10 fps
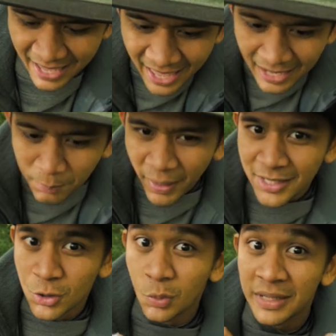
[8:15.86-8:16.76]
And by
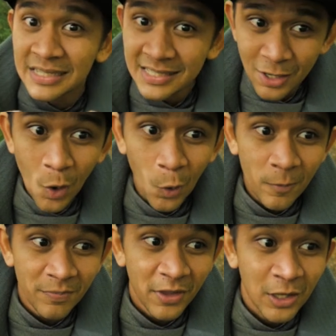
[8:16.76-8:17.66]
doing so,
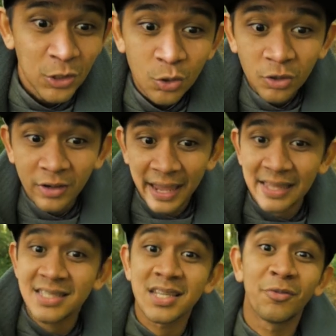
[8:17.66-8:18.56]
you
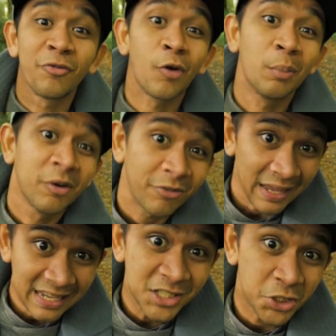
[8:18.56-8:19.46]
create some form of
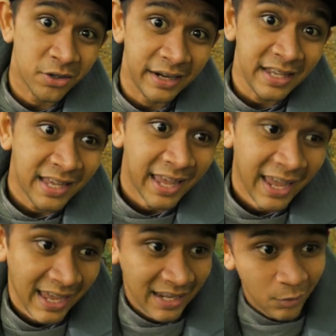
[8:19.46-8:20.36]
injury,
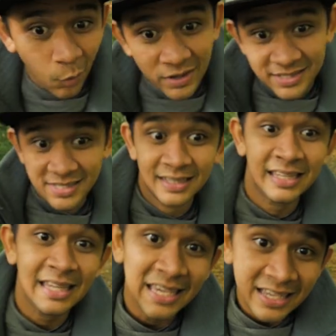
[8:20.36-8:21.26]
and once it
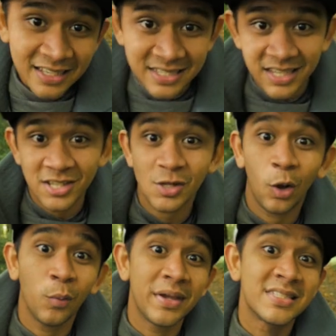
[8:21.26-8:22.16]
heals, there's
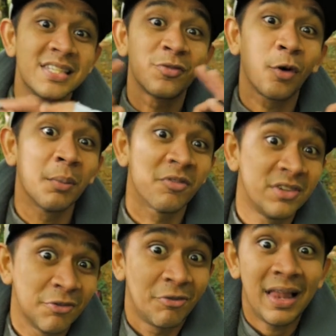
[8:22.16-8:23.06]
always this form of
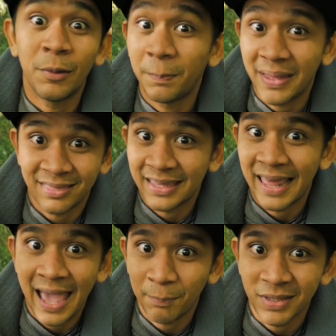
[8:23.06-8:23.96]
development that
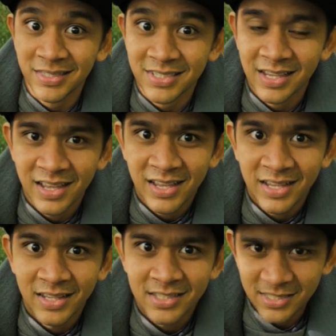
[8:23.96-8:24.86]
happens.
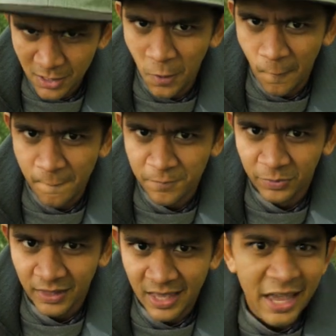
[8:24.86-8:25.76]
So,
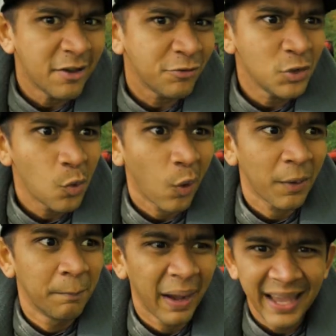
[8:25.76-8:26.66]
if you
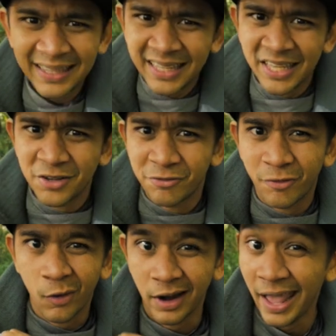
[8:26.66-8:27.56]
are biking
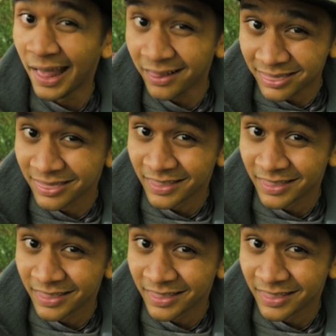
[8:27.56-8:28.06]
for health,